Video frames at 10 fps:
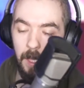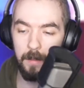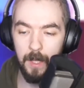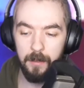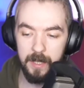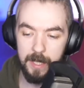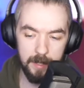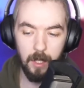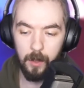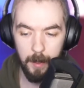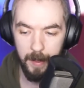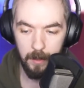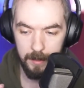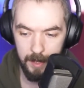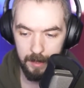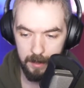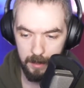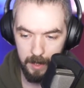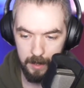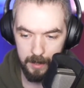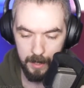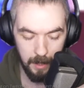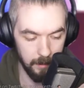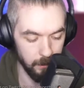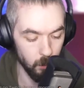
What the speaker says: obviously it's not going to be better than this, because this is like a